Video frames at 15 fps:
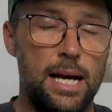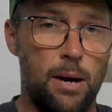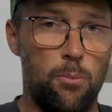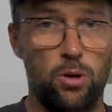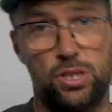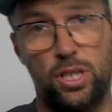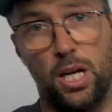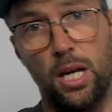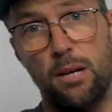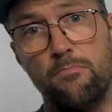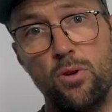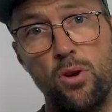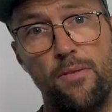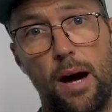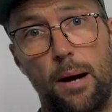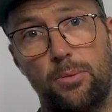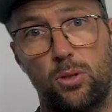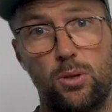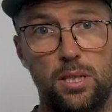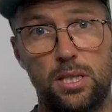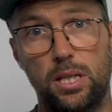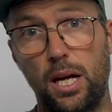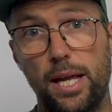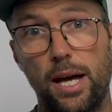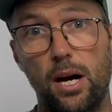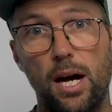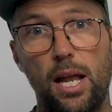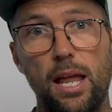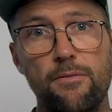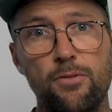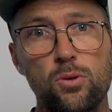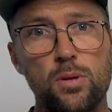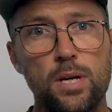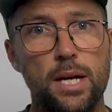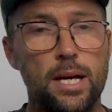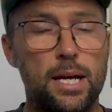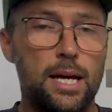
and wants to kind of move up to a slightly higher level.